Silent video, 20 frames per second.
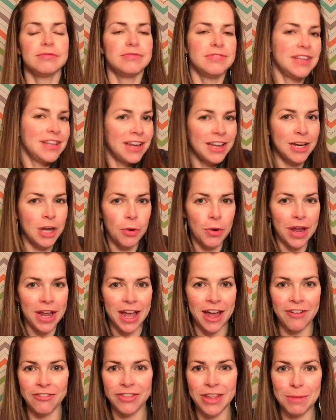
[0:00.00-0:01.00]
Then I know I
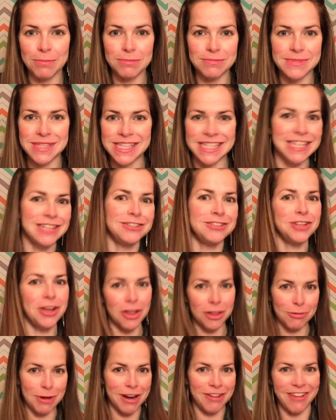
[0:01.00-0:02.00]
have them sealed
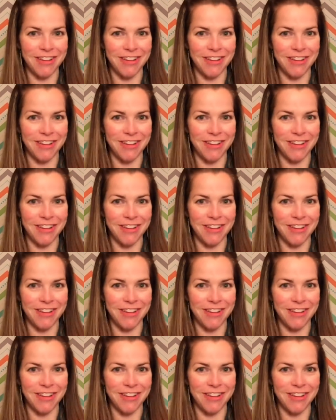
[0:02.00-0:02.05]
all the way